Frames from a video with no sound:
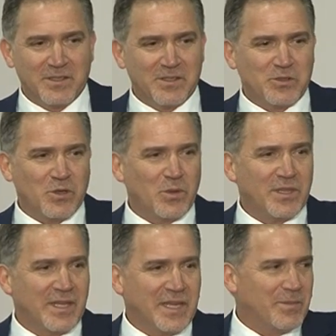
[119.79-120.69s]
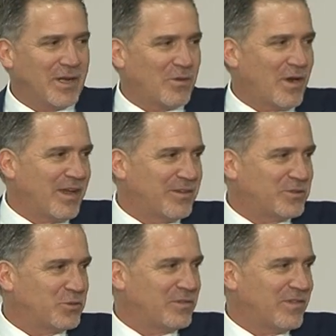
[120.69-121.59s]
so when the email
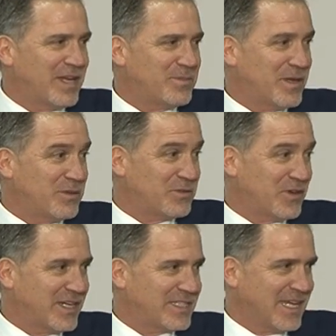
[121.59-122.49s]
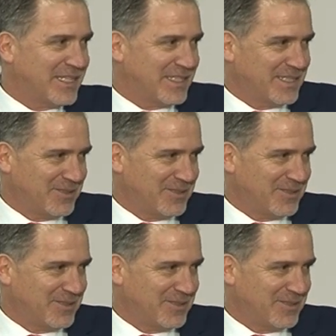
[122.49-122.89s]
arrived to invite me, I was very excited.